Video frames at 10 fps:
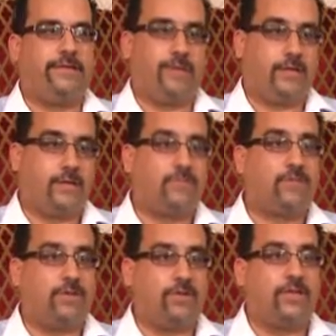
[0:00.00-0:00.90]
when it
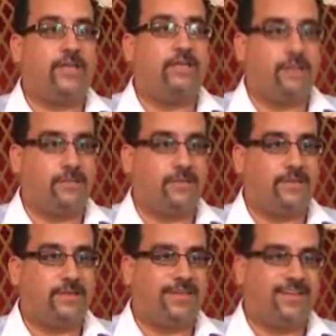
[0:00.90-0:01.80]
comes to learning and
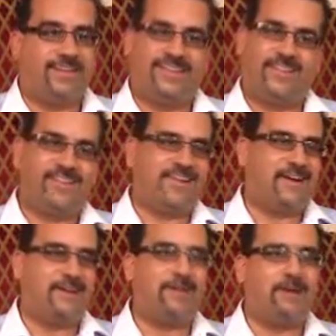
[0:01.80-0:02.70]
development, like they
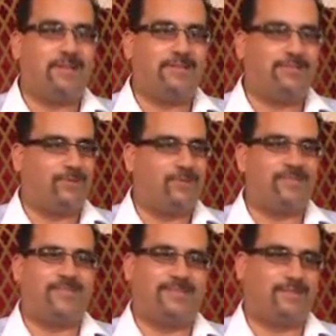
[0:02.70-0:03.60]
got in college,
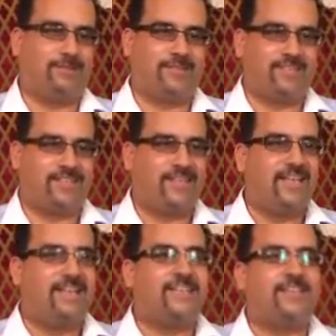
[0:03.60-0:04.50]
wants a syllabus.
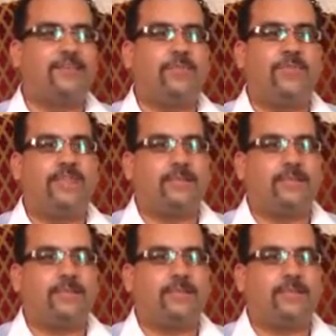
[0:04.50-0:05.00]
Something